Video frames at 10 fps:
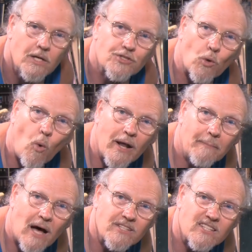So what
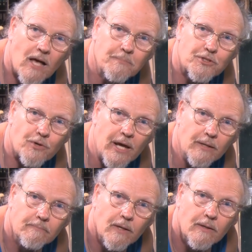about substrate?
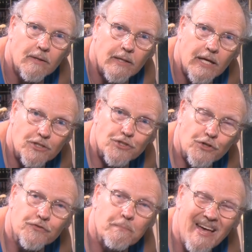It
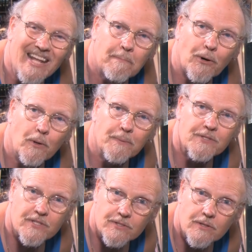serves many
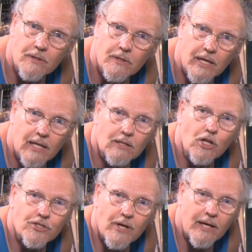purposes. It
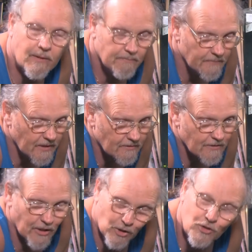looks
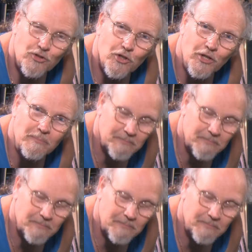good.